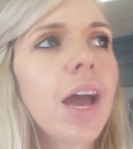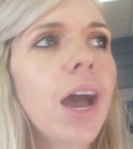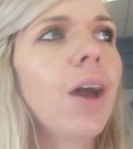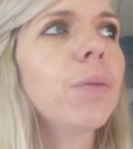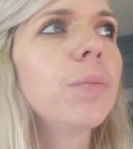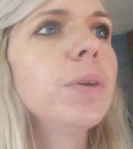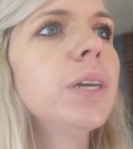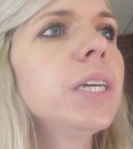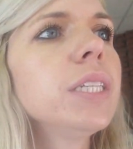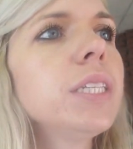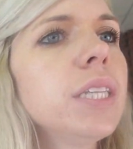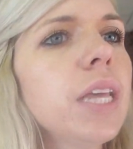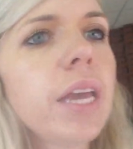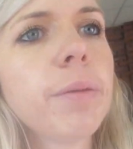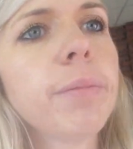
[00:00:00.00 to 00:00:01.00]
I was
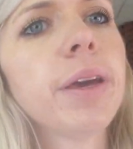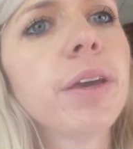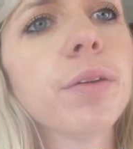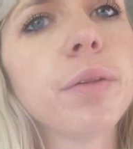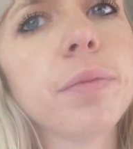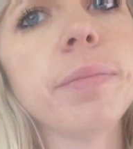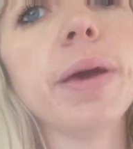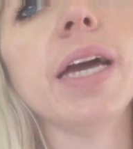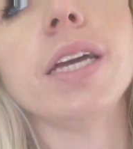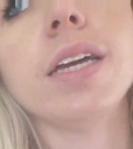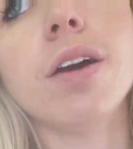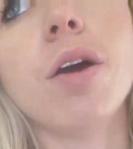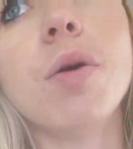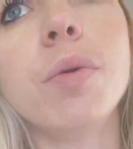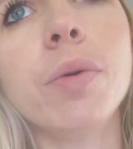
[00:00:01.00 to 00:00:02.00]
thinking about going back
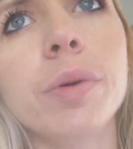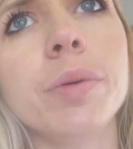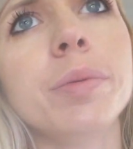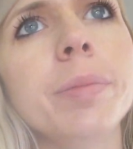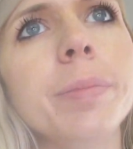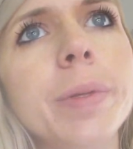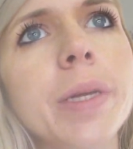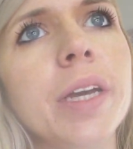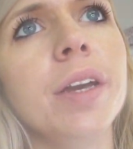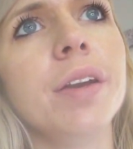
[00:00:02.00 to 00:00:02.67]
home